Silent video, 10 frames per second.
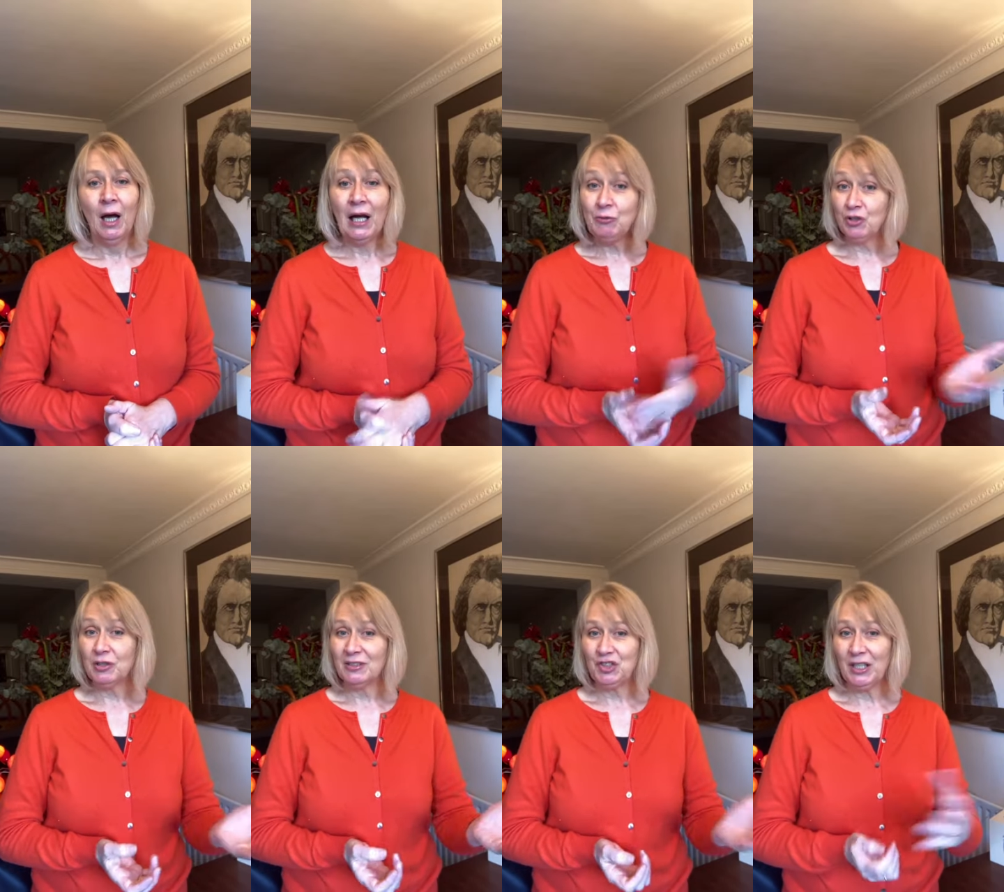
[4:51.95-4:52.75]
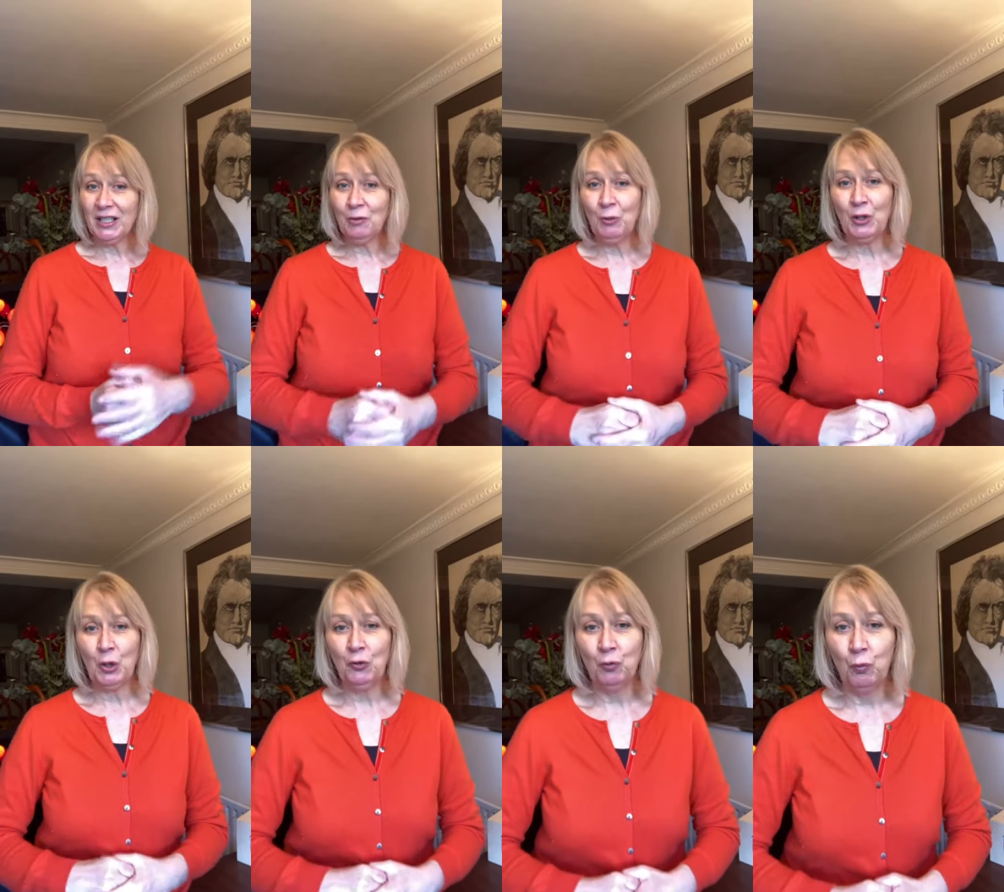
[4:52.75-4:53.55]
Speaker 1: I'm just going to check in with
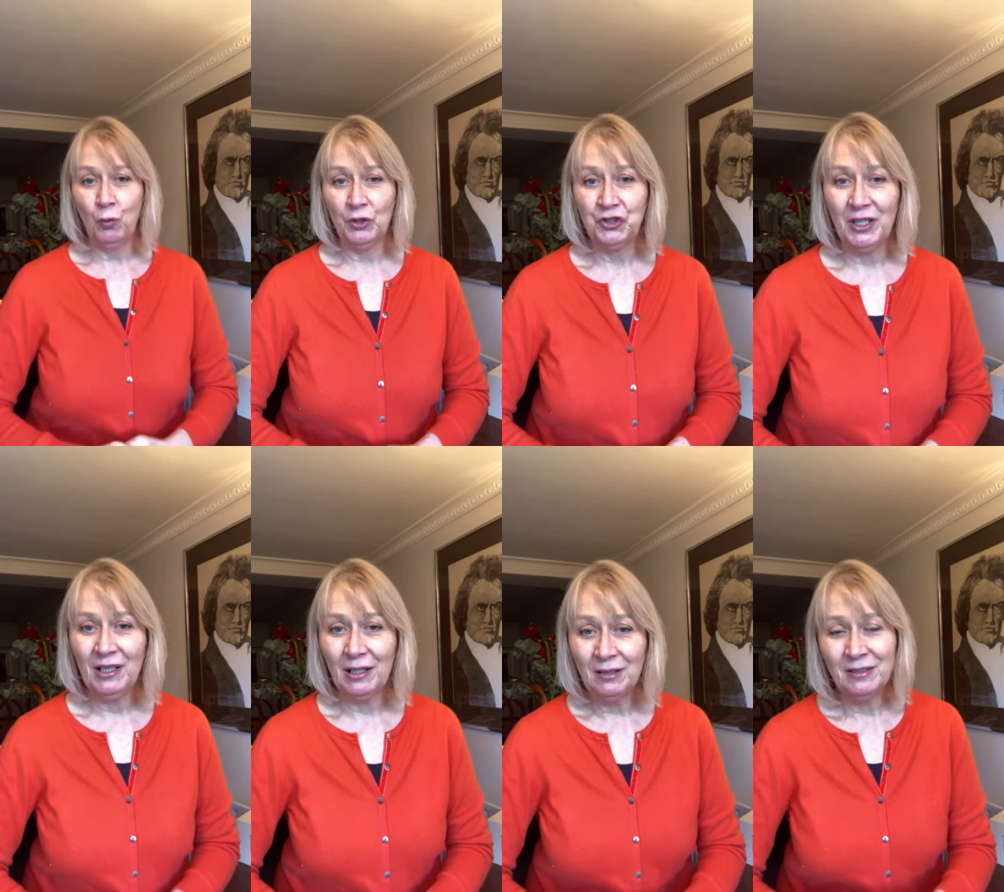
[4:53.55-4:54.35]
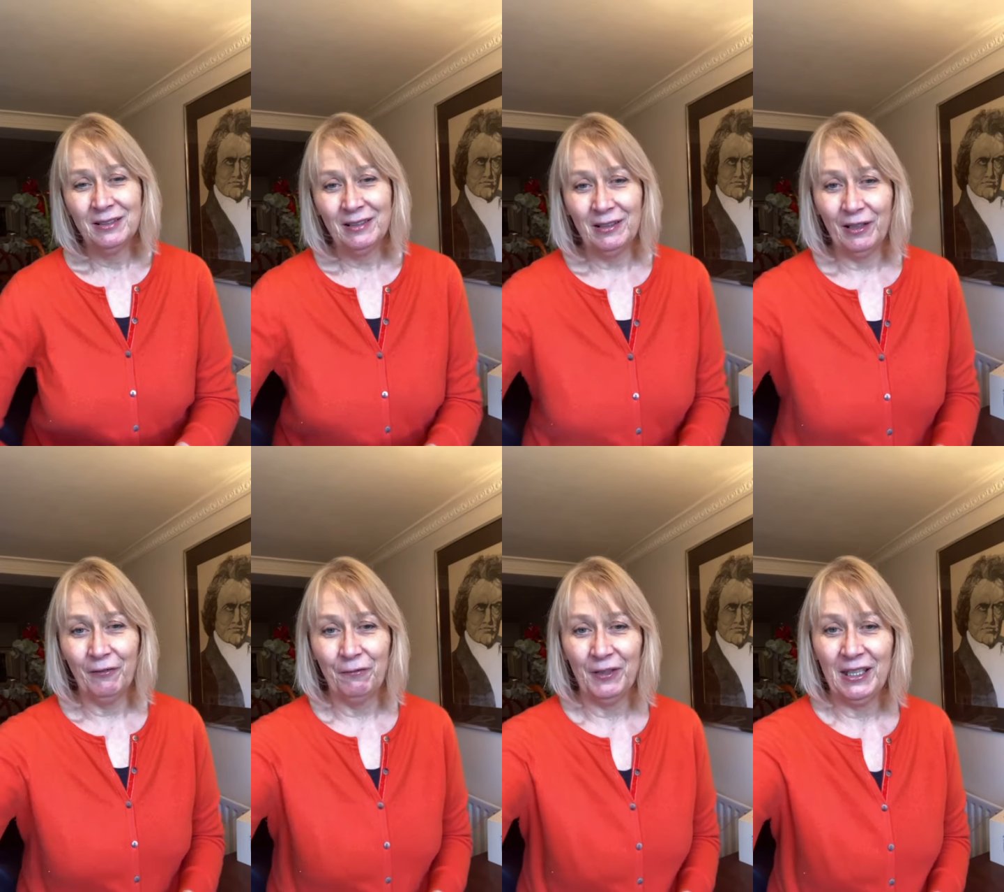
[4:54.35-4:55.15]
who's watching. Oh,
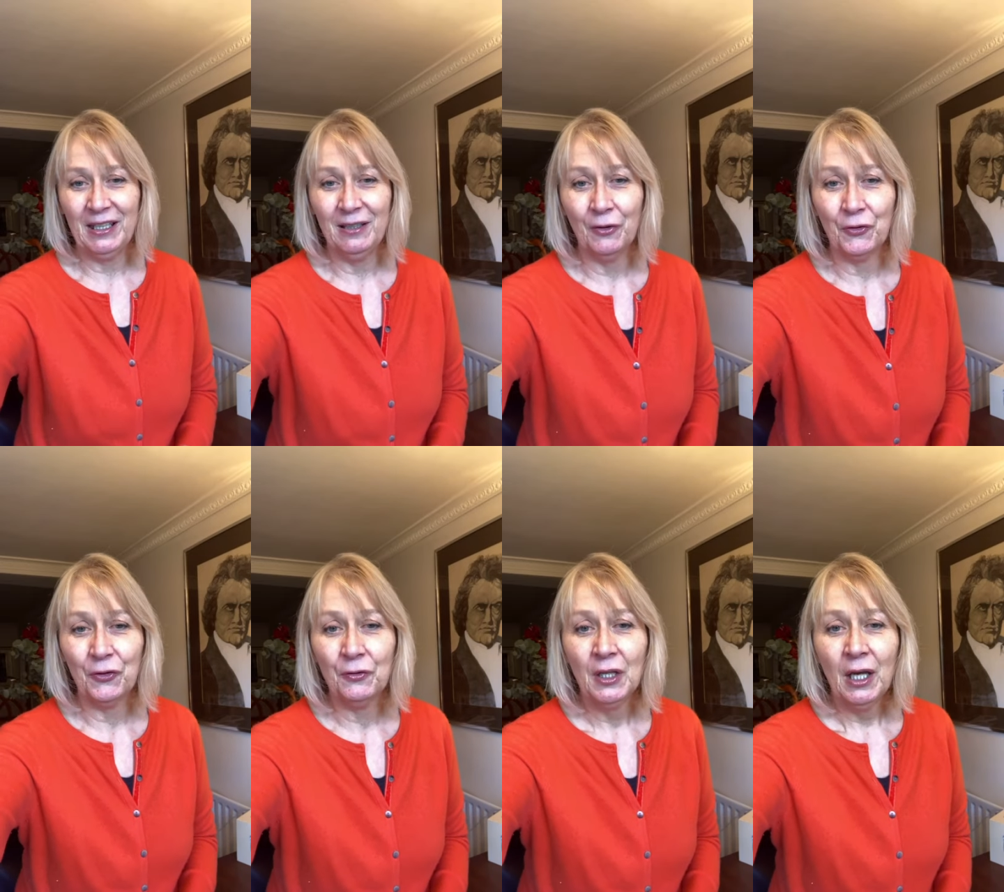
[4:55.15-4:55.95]
lovely, lots of